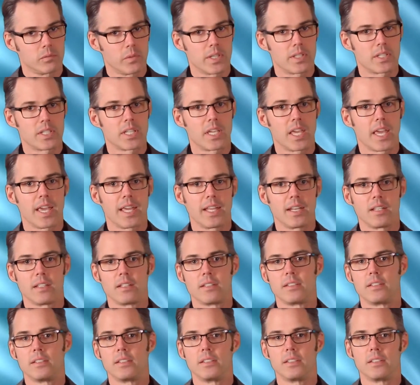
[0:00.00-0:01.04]
Once again,
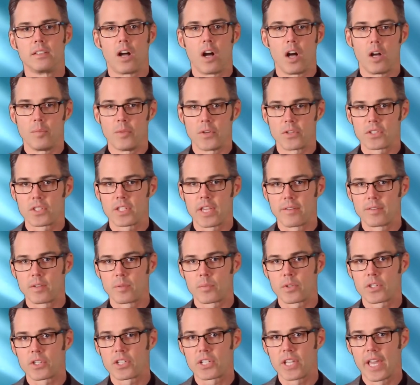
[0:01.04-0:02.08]
almost
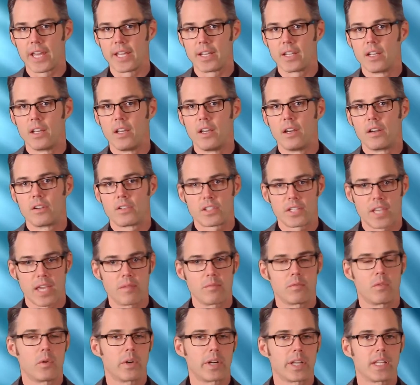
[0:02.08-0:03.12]
7%,
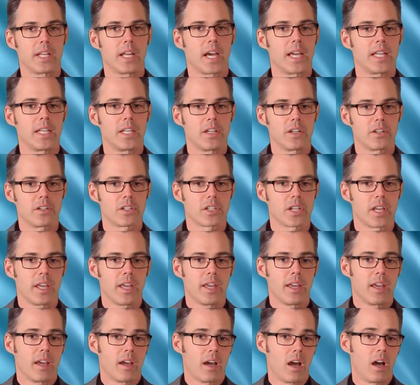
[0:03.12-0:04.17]
same 49 years.
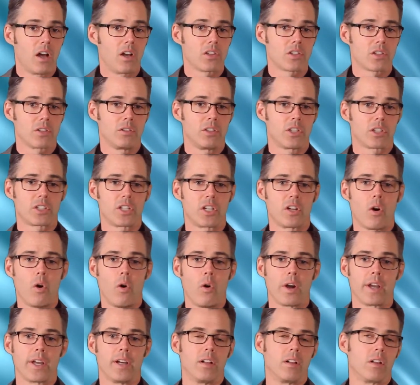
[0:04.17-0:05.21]
Also looked at
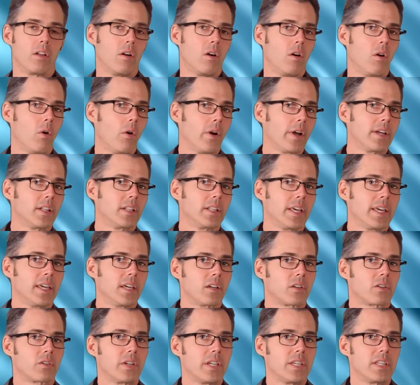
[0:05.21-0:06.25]
oil. Oil
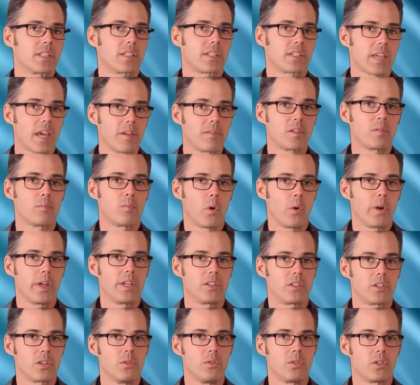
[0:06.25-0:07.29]
increased
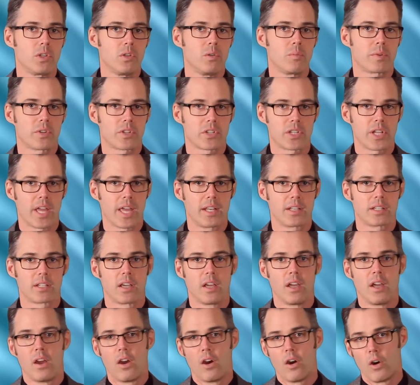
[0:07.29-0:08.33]
7.22%
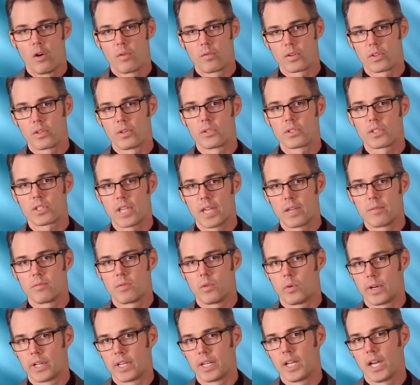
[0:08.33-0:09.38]
over those same
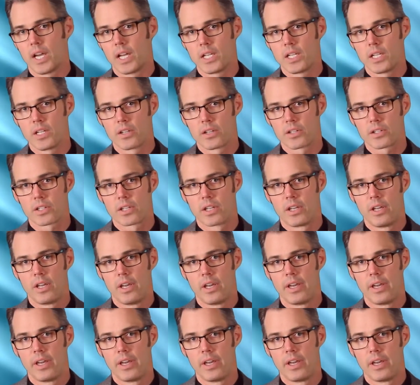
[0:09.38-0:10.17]
49 years.